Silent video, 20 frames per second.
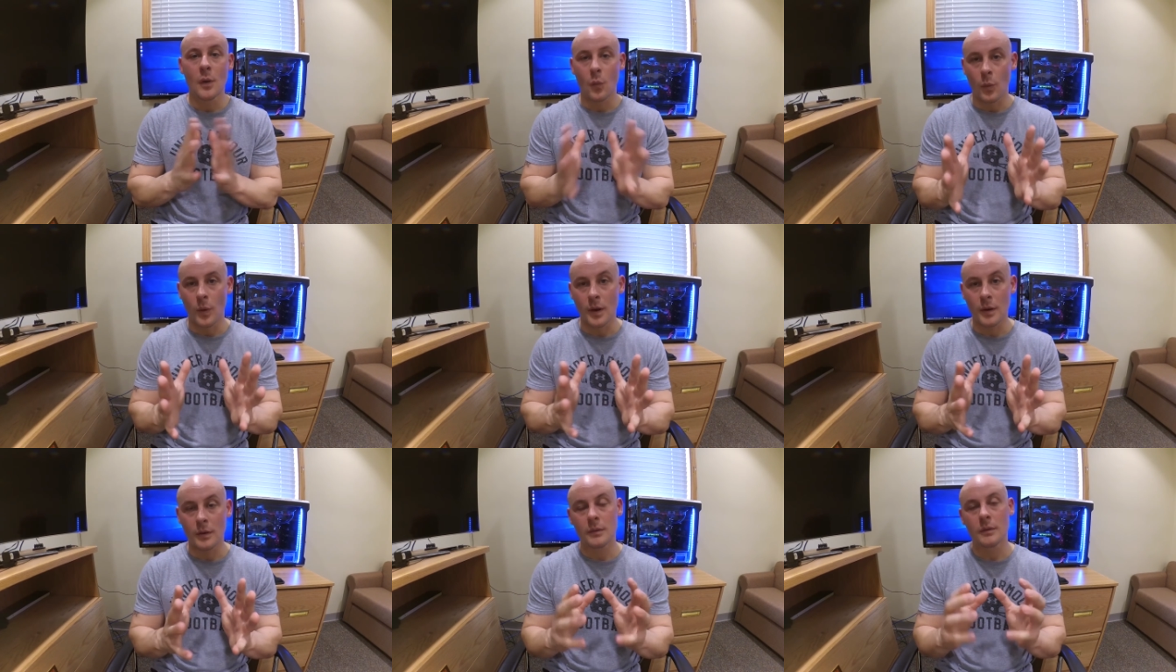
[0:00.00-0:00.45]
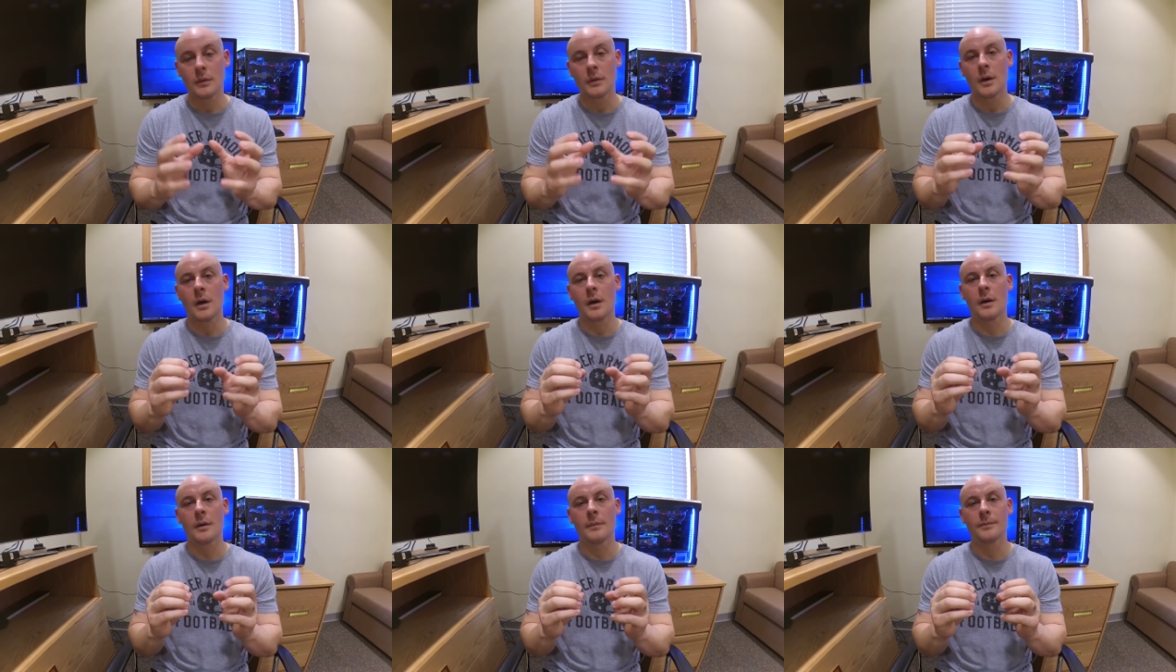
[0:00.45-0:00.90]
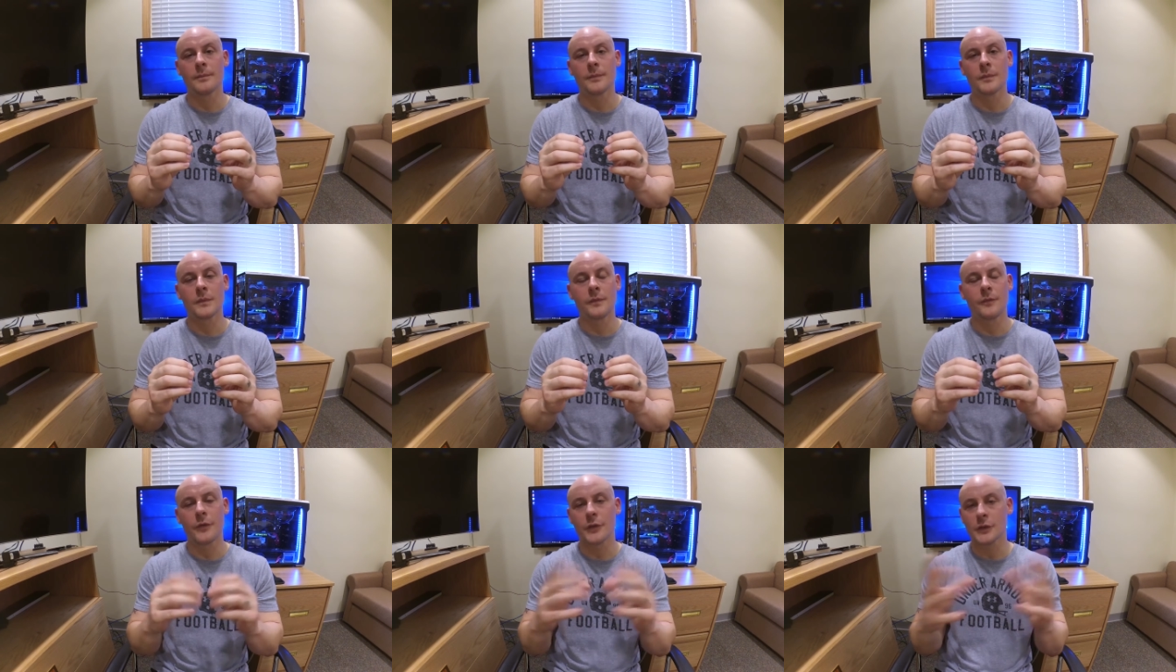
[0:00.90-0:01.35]
Well, um,
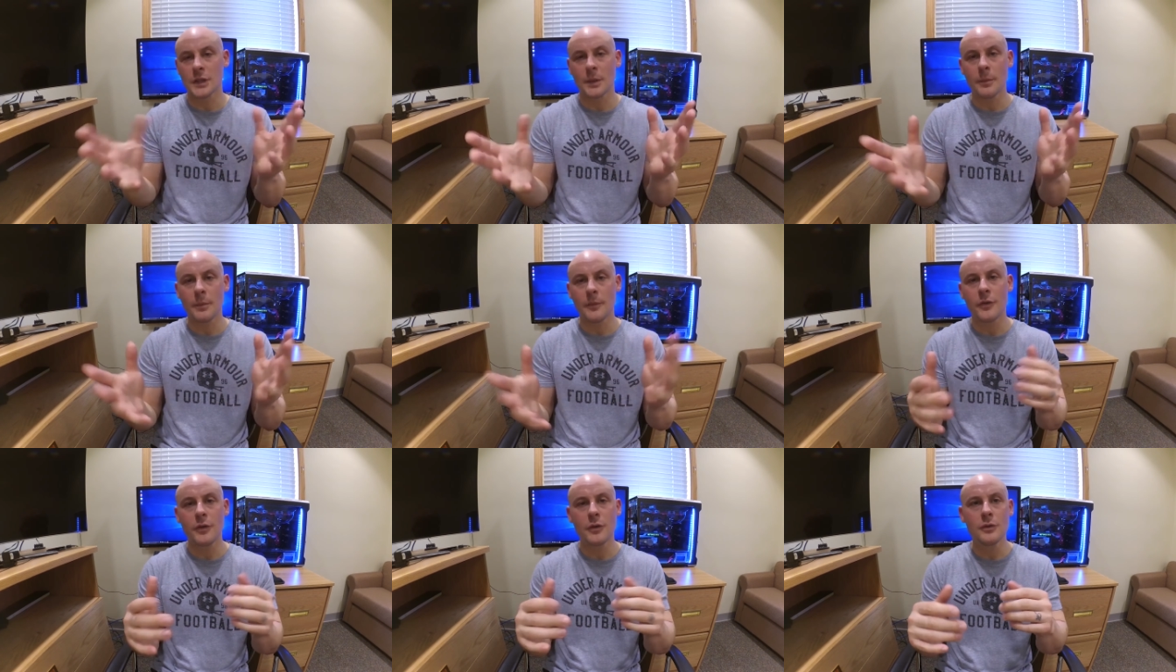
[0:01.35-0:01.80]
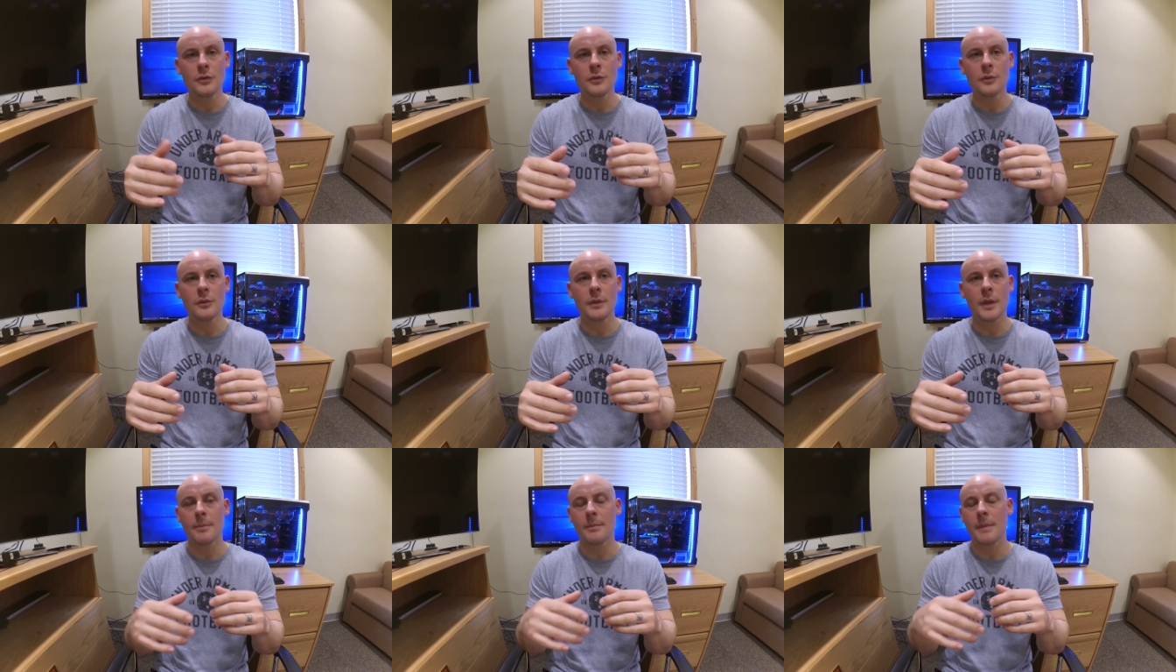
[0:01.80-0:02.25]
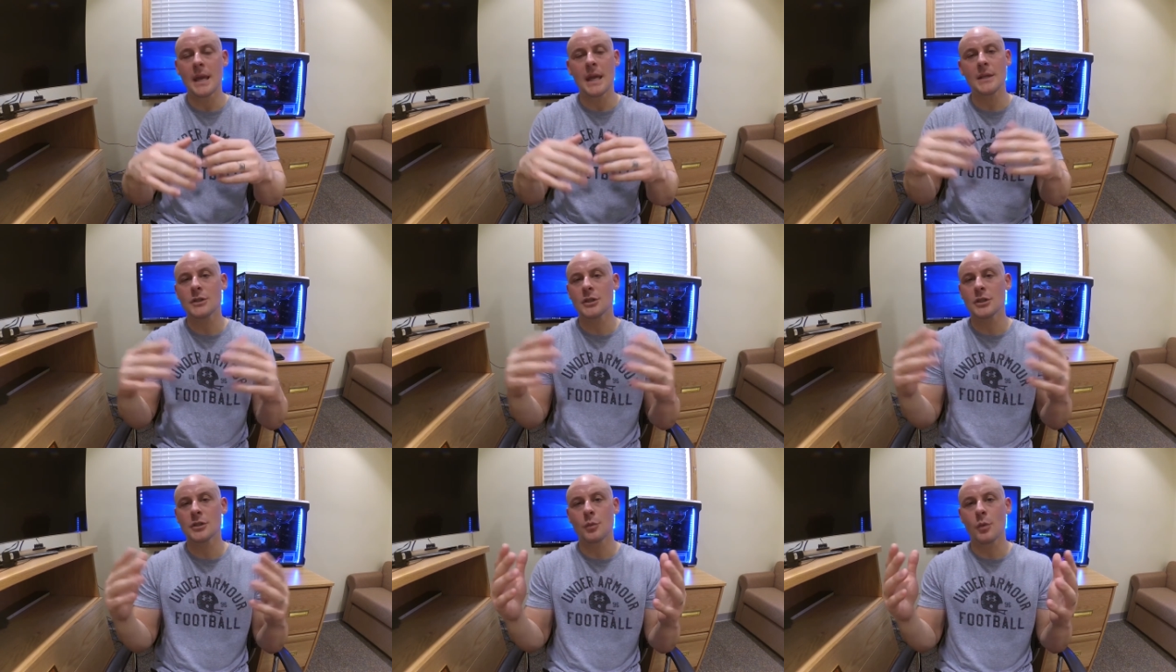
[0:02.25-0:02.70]
for some of you that may
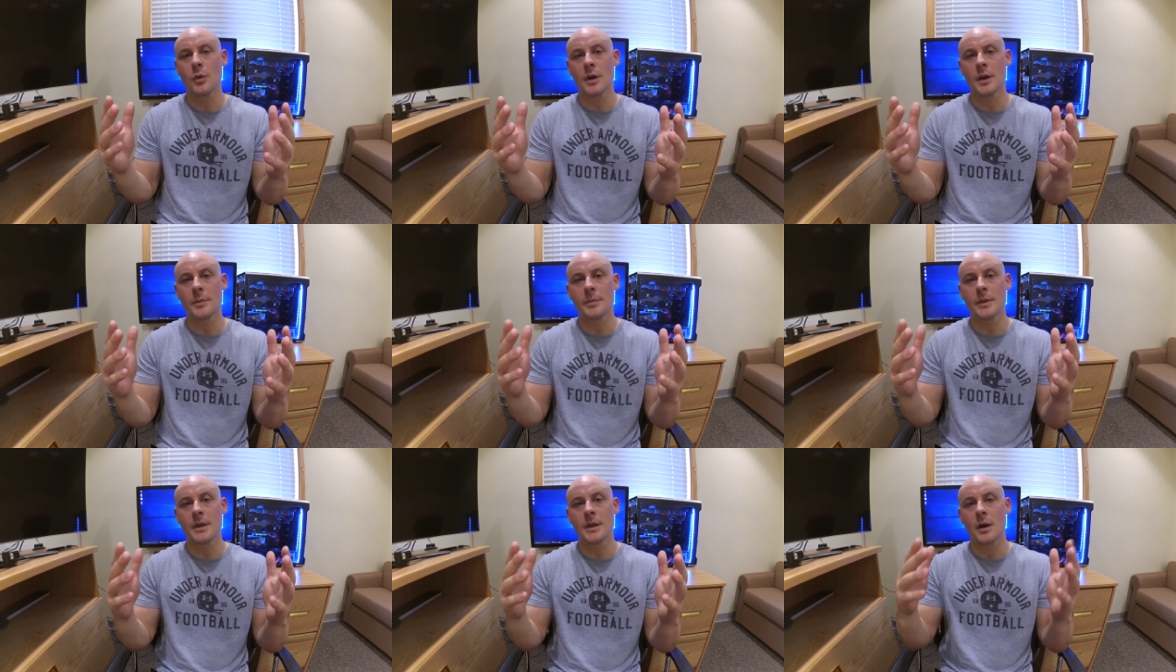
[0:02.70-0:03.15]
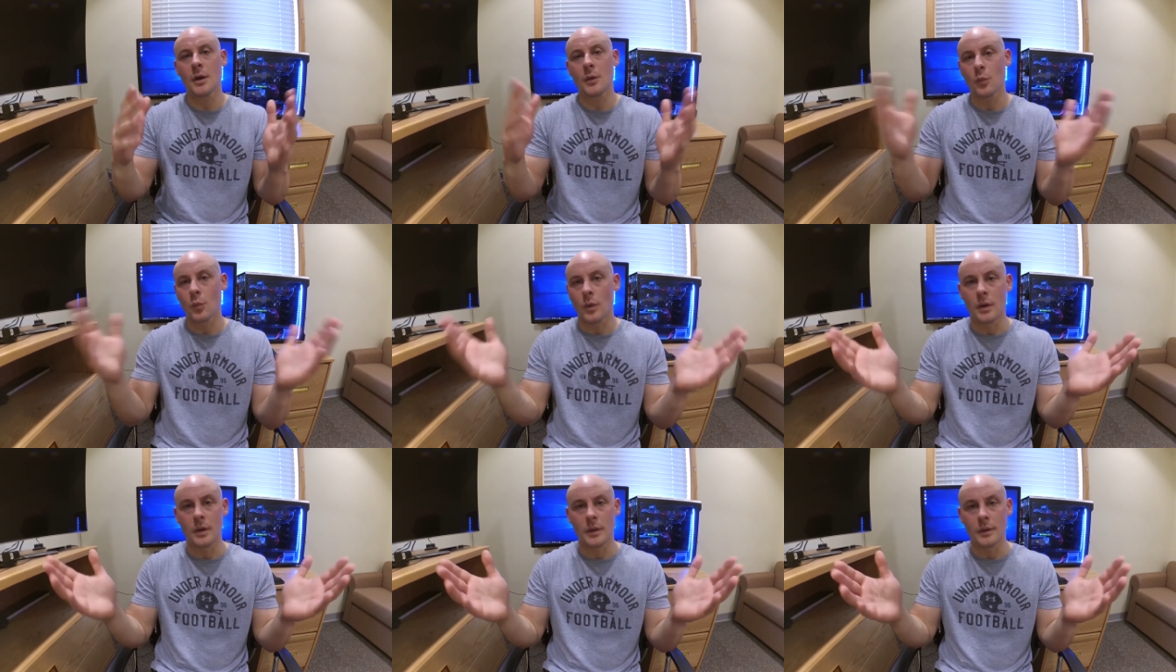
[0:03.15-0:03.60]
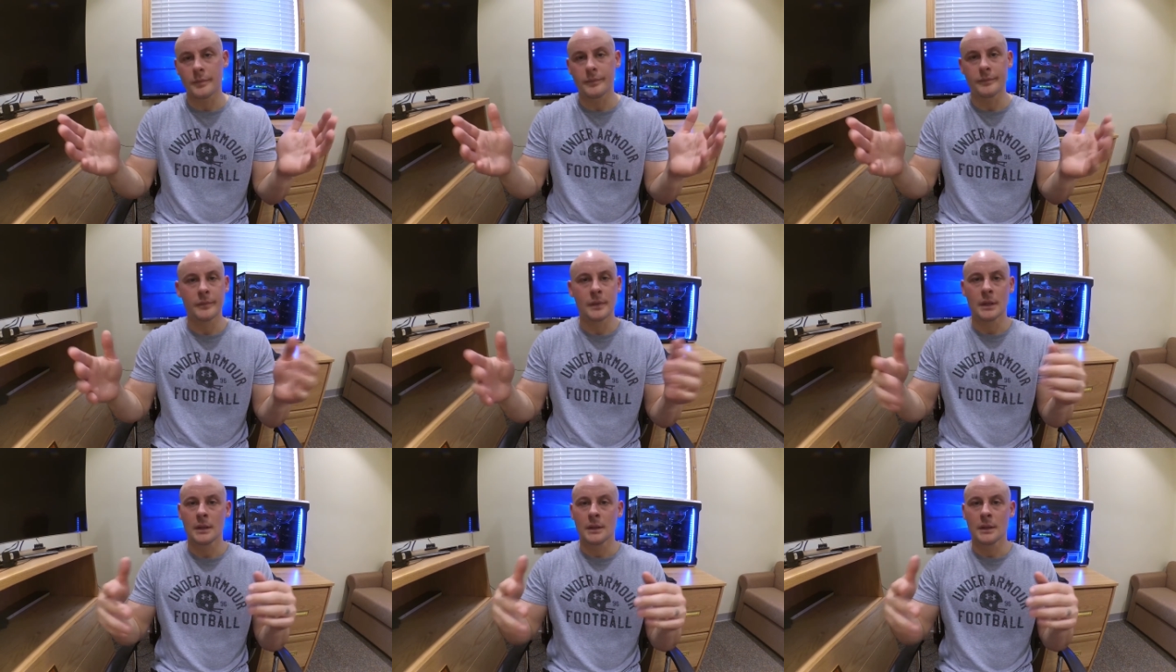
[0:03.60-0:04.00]
just want to be on one